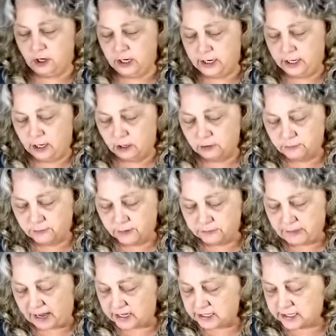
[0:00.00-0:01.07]
go from that
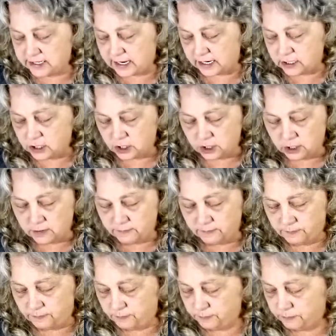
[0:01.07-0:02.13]
center
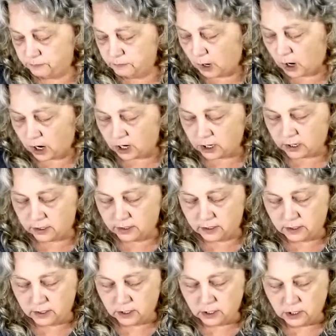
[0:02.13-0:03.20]
mark
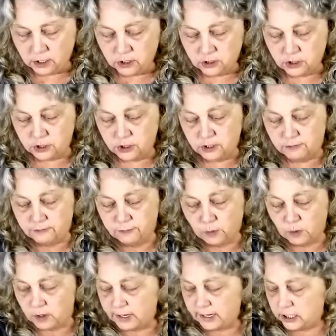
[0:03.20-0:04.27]
to your
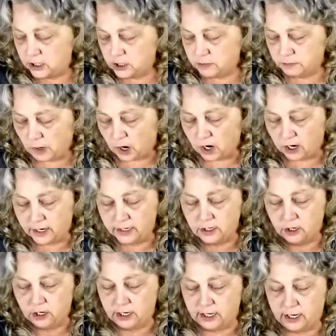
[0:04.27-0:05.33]
4-inch mark, and you're going to
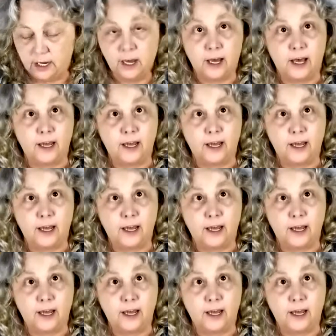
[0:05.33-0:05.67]
cut.